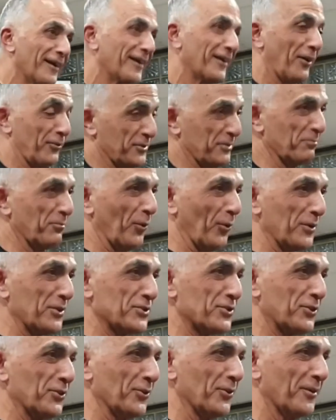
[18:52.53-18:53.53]
I was in boarding
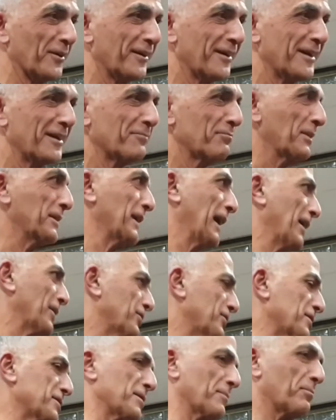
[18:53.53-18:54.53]
school, but the
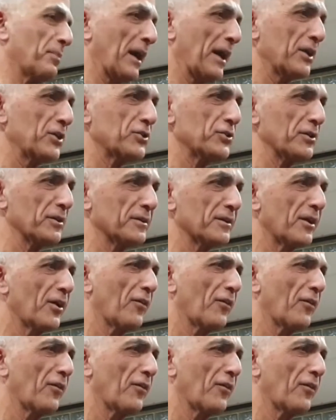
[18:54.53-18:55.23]
anticipation